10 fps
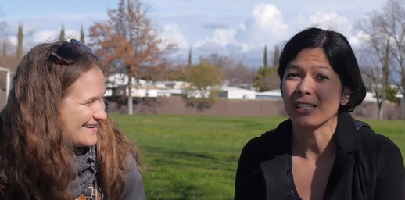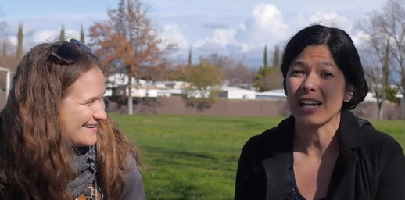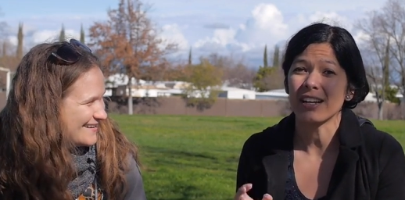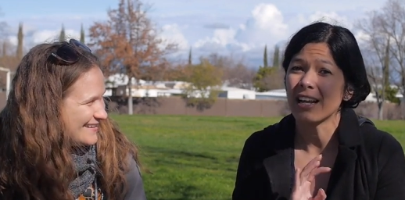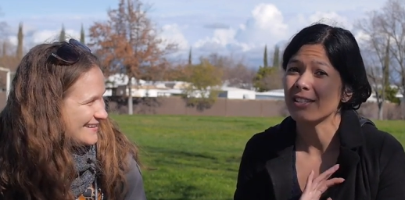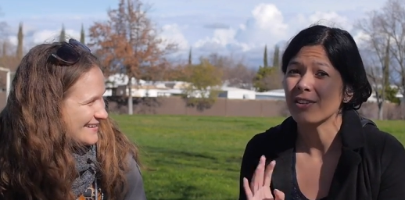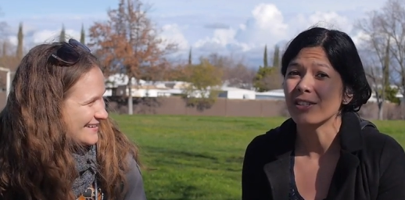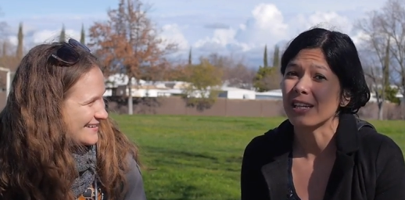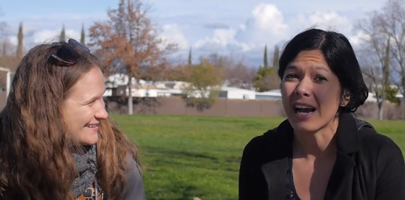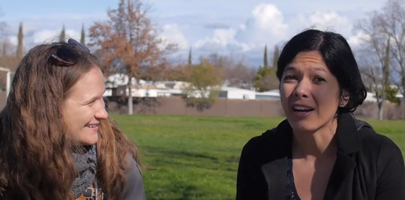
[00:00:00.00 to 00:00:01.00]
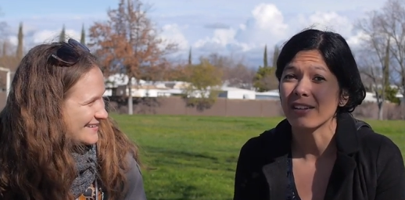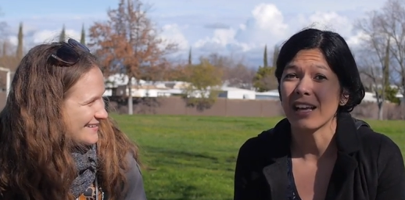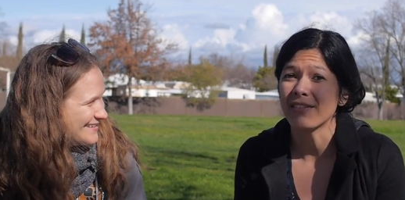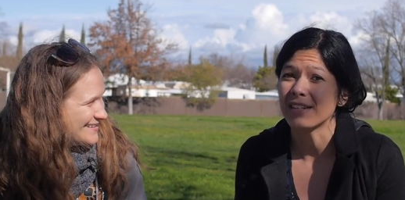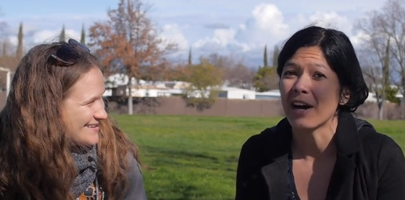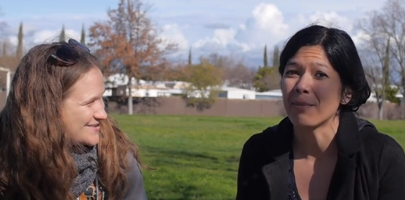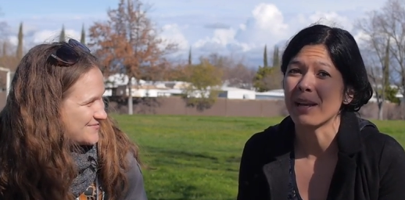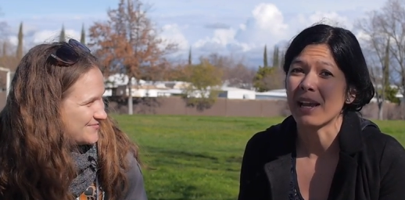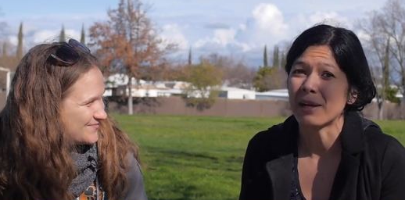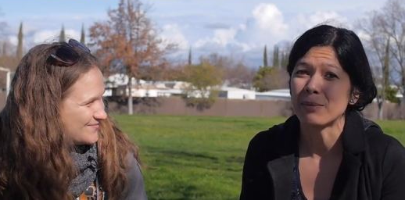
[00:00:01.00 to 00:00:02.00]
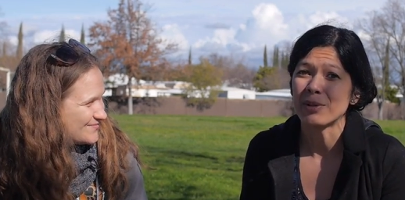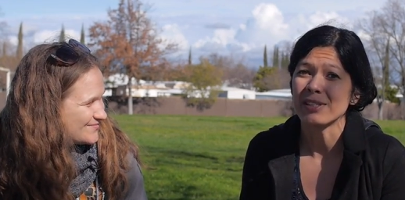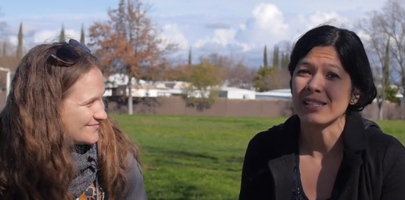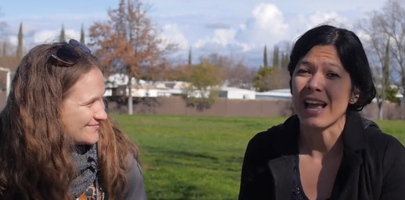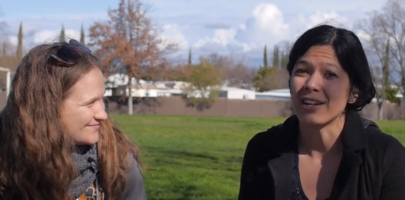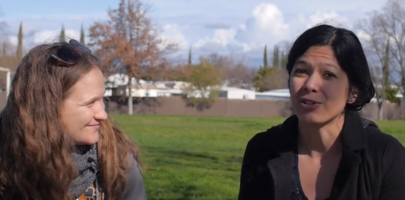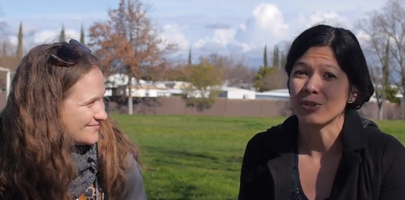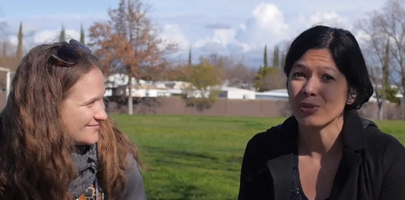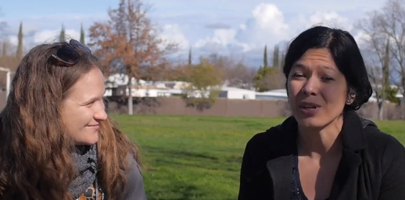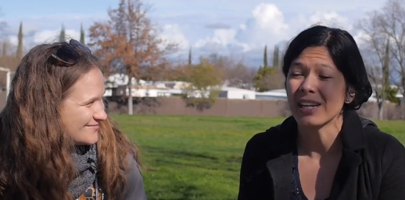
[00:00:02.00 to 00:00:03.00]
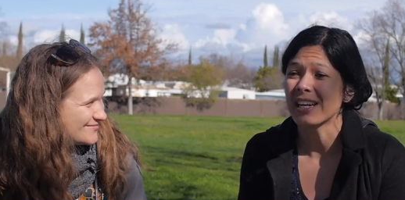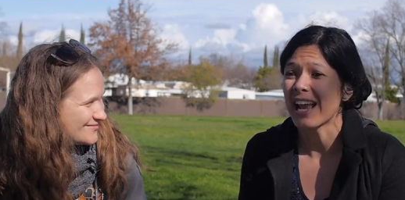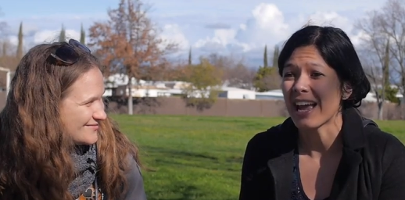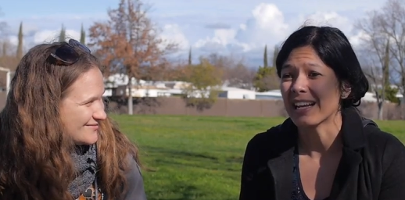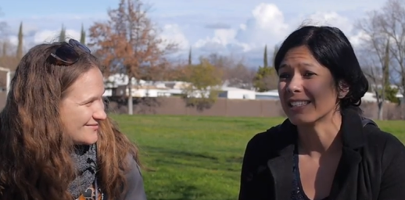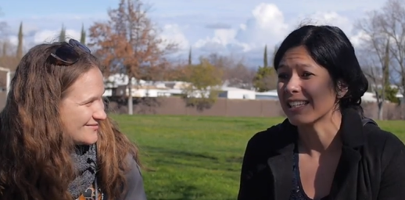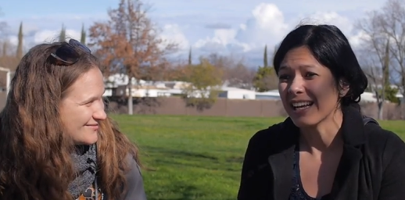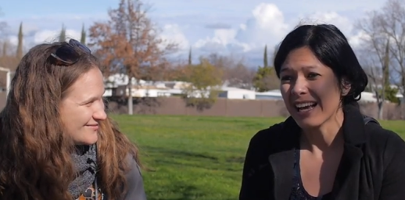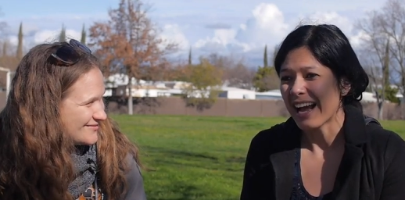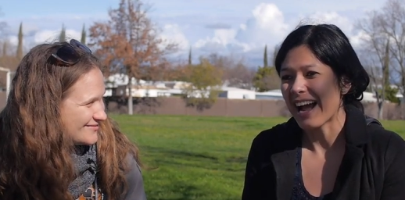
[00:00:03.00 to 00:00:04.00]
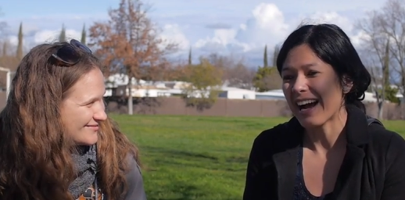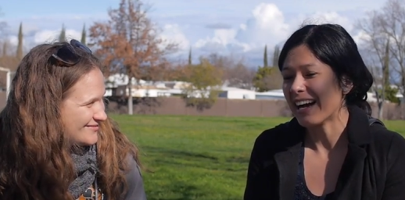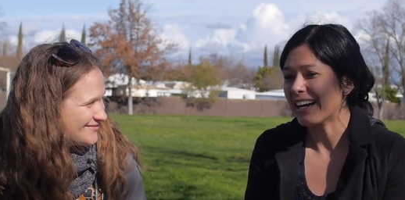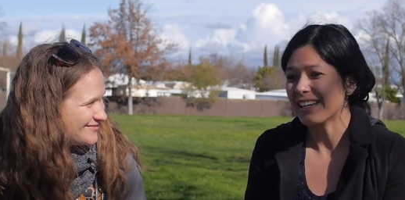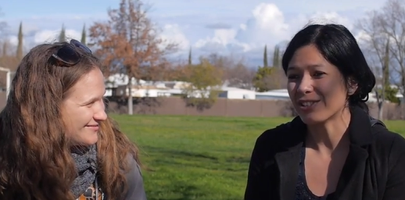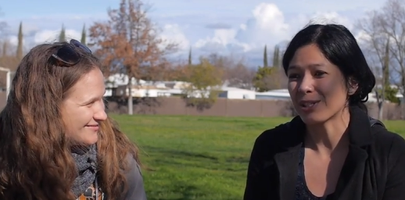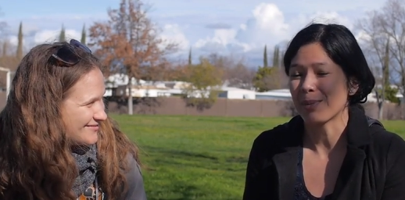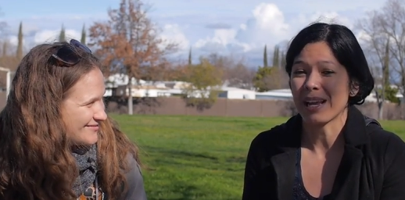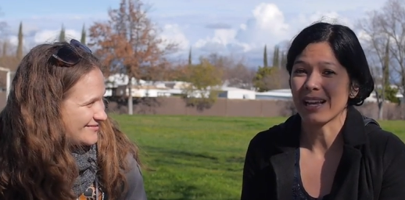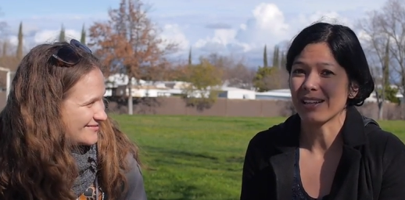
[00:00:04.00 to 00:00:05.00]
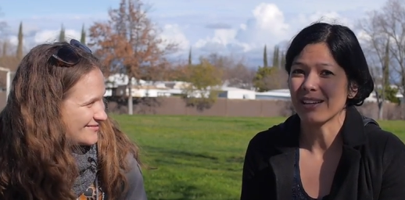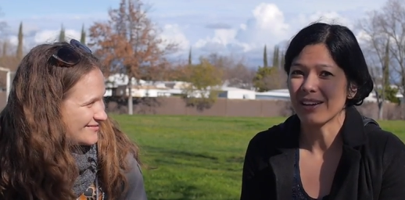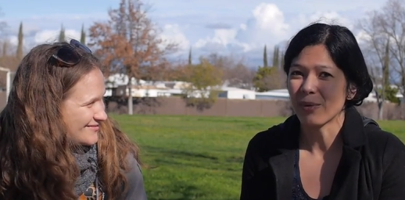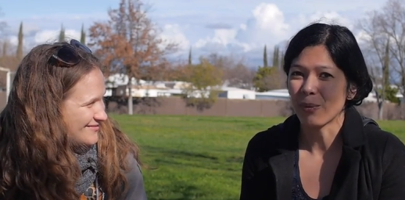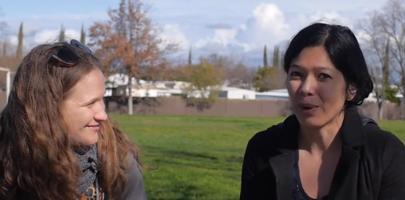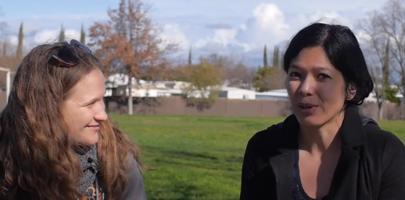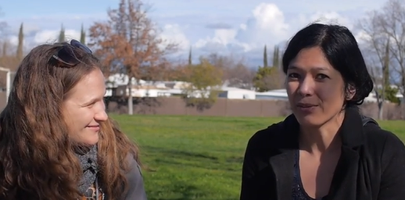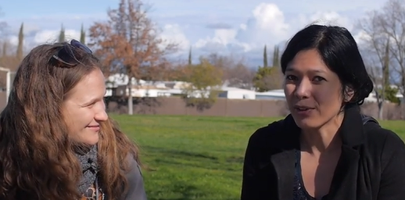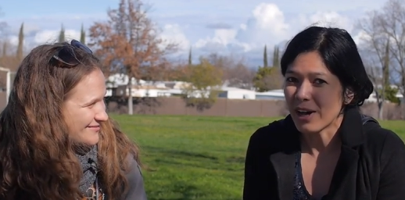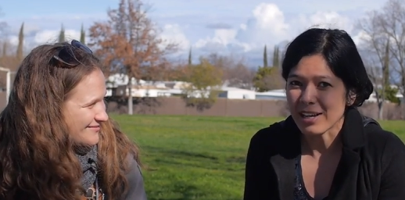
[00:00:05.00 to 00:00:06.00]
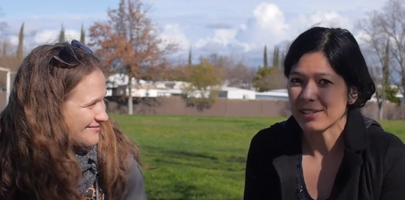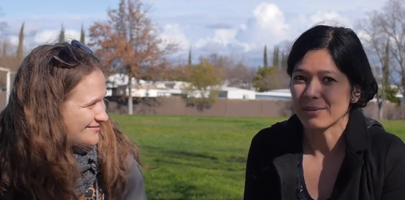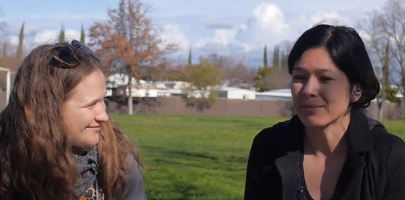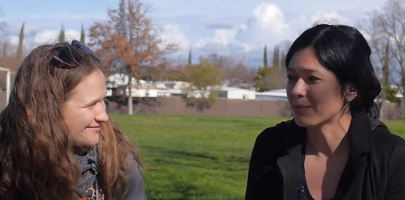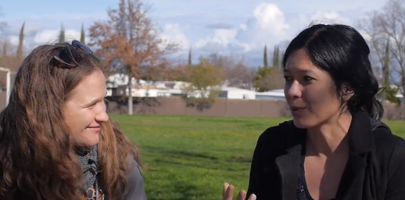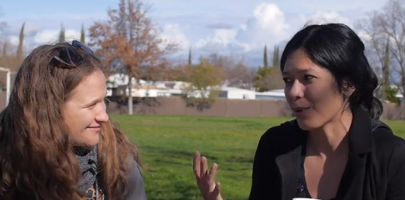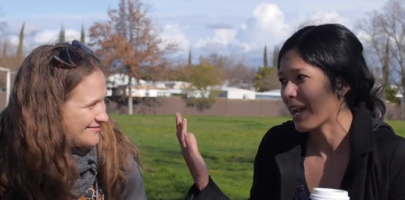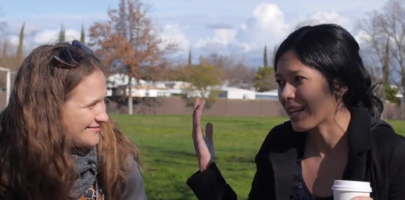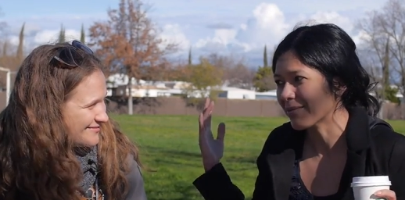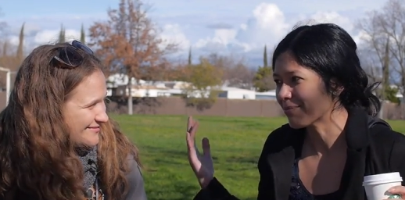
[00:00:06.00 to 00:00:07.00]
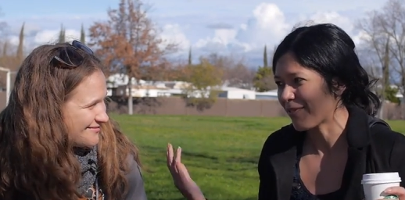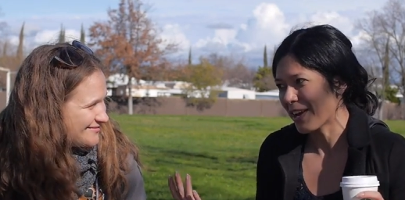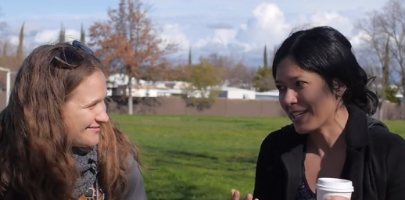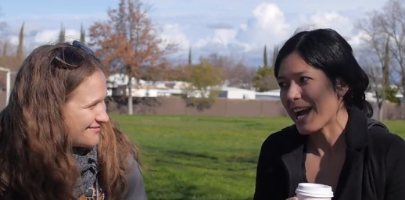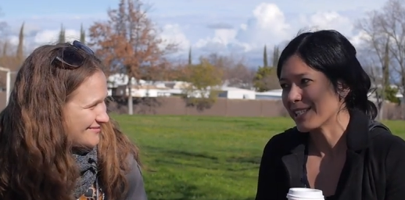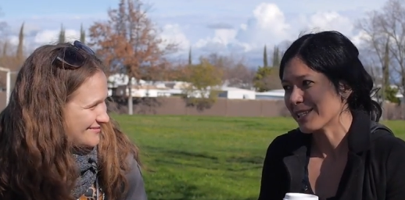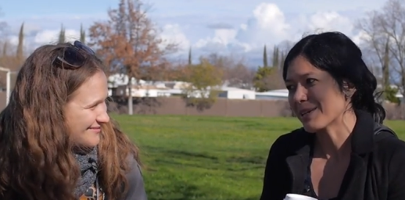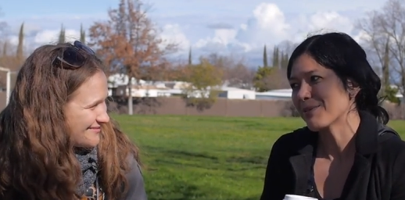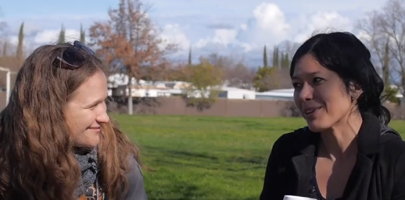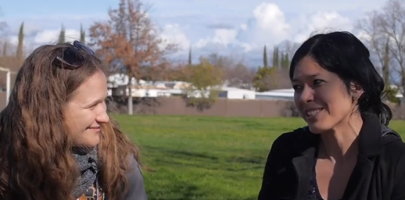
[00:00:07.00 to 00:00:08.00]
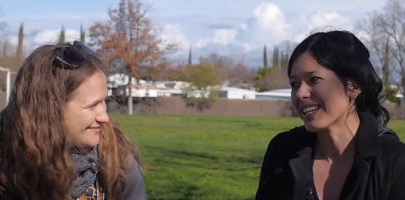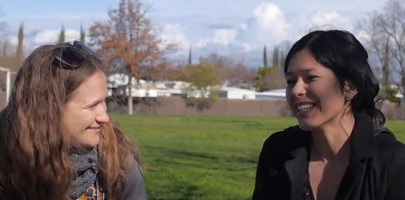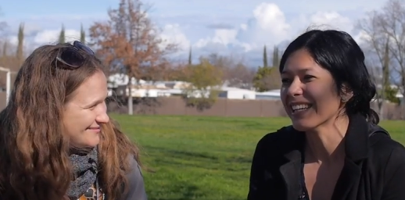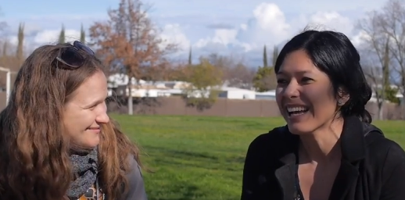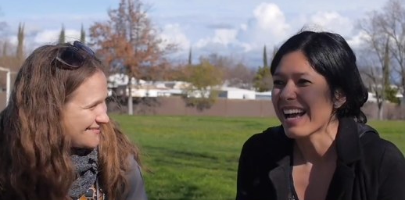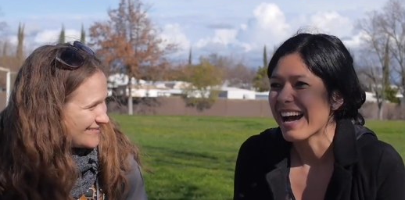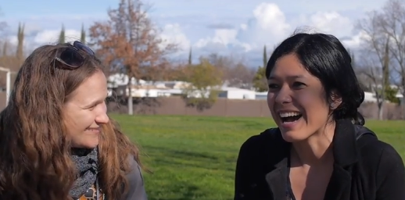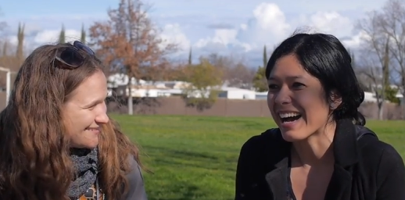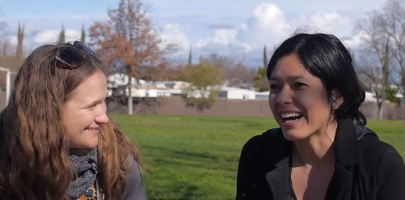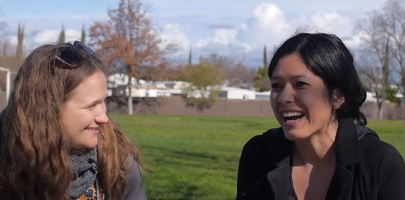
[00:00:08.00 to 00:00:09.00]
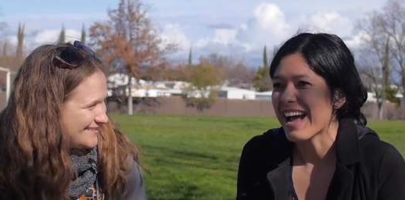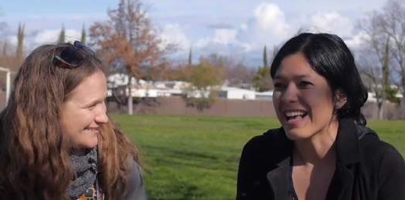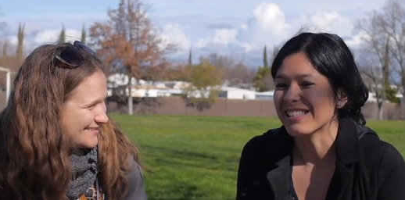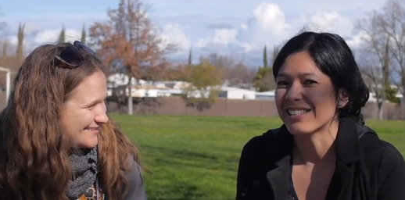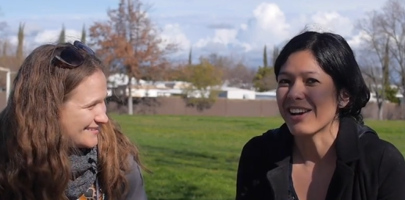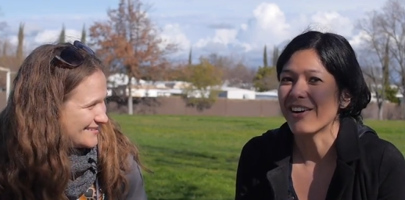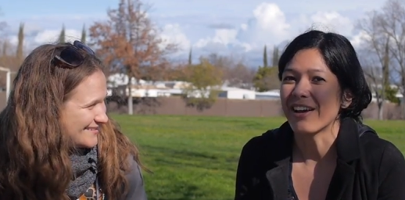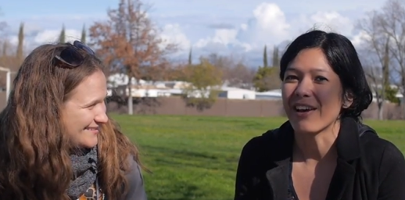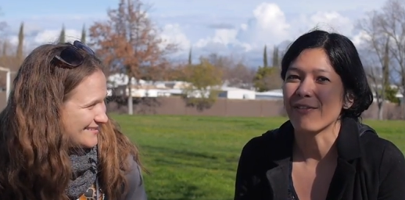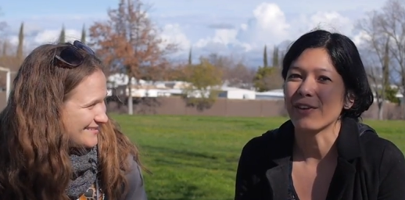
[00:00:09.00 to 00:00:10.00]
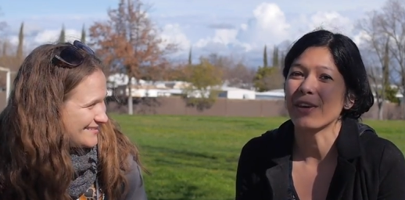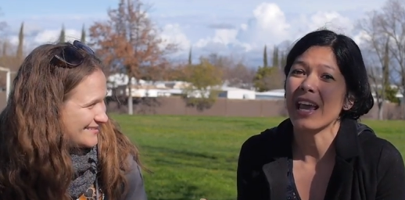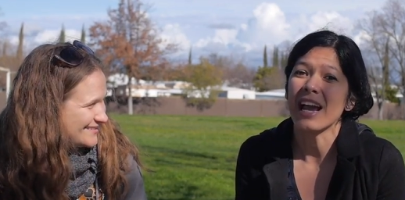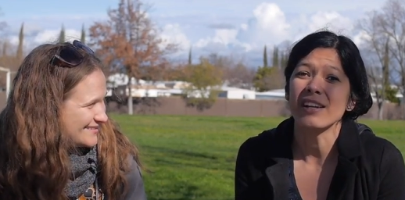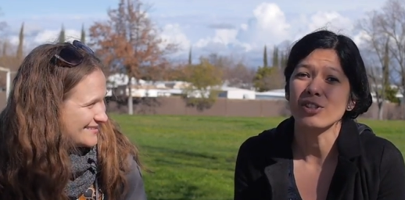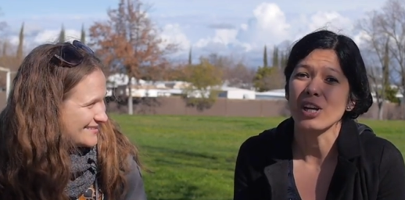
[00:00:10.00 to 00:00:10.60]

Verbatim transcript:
Speaker 1: She dedicates her entire life to helping animals and children, and just being a wonderful, awesome, great, fantastic person. And so if you can,